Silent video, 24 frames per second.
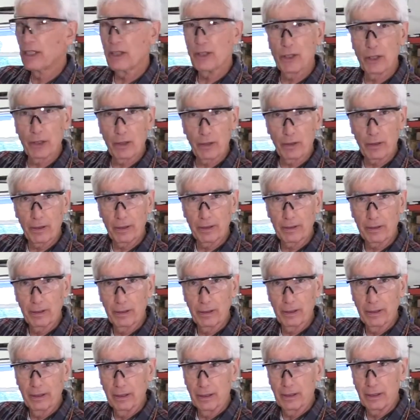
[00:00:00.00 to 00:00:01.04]
digital
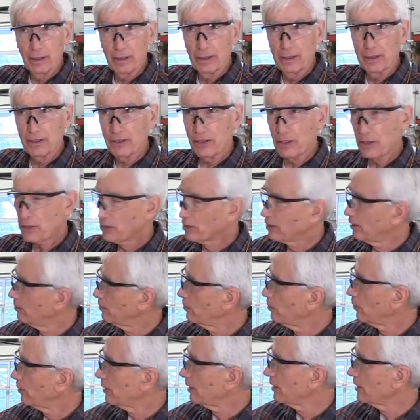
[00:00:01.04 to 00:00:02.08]

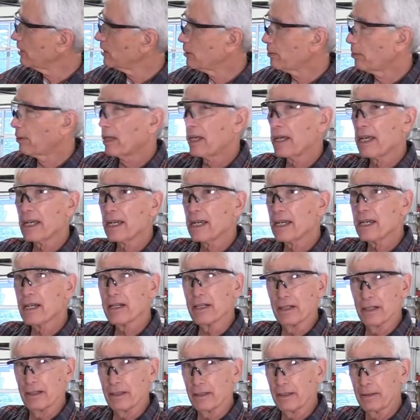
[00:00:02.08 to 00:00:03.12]
system with a display
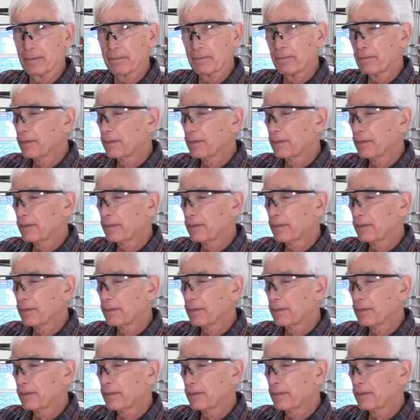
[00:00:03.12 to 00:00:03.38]
here,